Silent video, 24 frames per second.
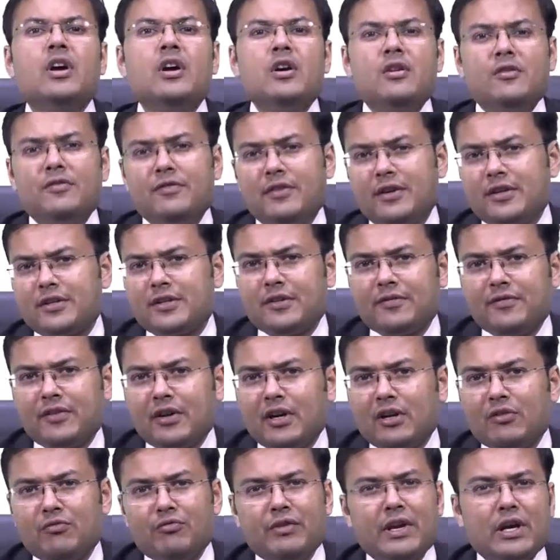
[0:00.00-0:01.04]
First of
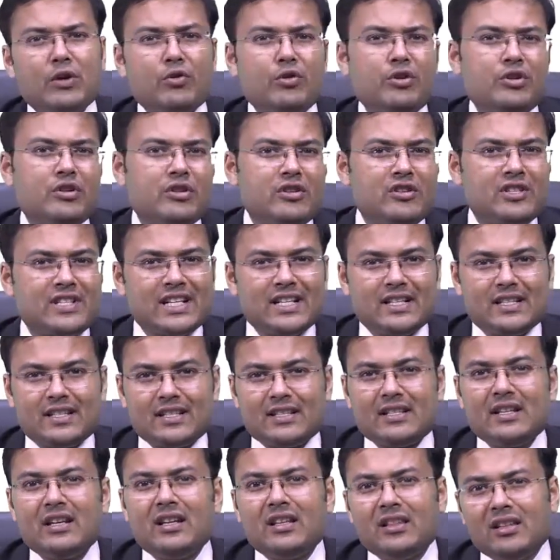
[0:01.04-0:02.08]
all, we are going to
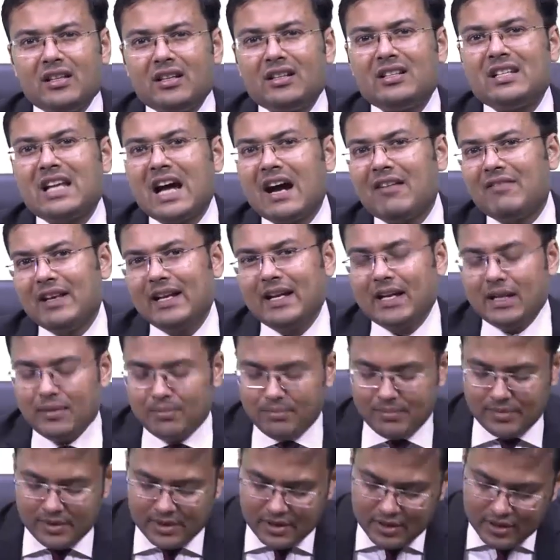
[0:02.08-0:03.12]
discuss the towel clip.
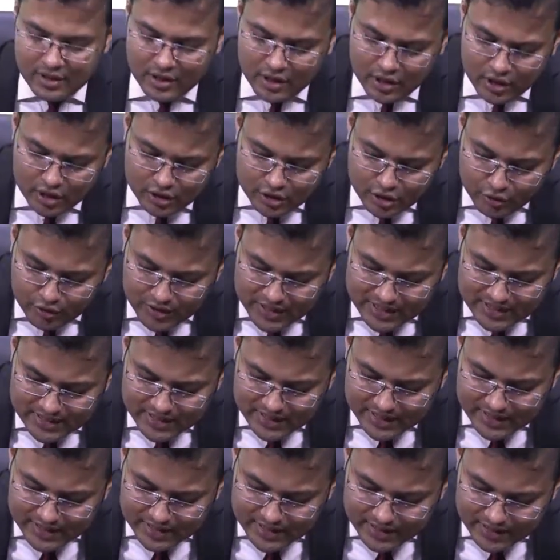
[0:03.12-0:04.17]
So you can
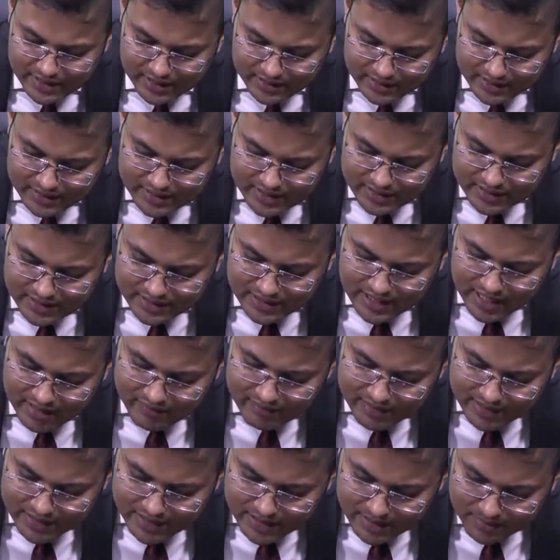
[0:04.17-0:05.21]
see this is a
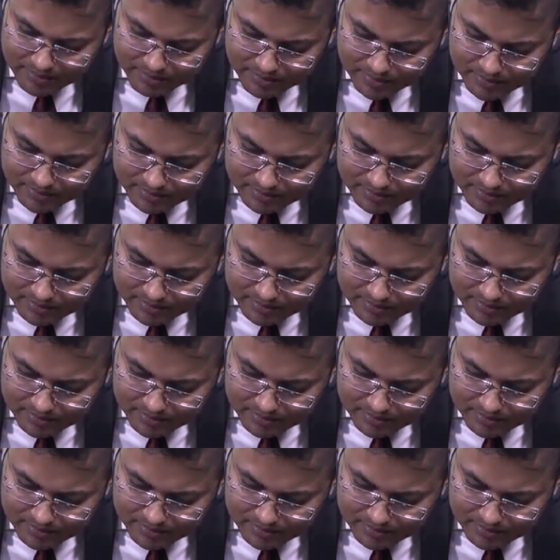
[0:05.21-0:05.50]
towel clip.